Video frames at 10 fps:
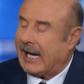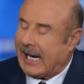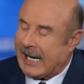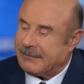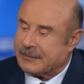
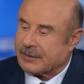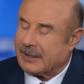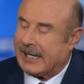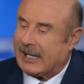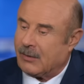after
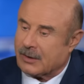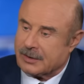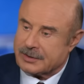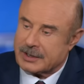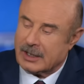
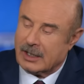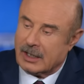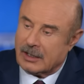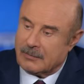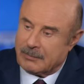hours,
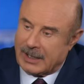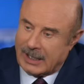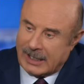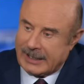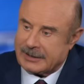
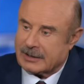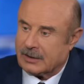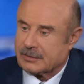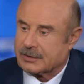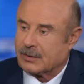behind
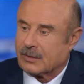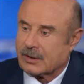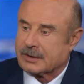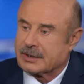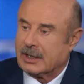closed
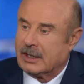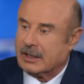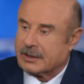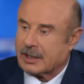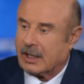doors,
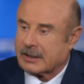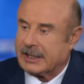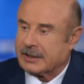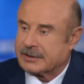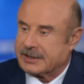talking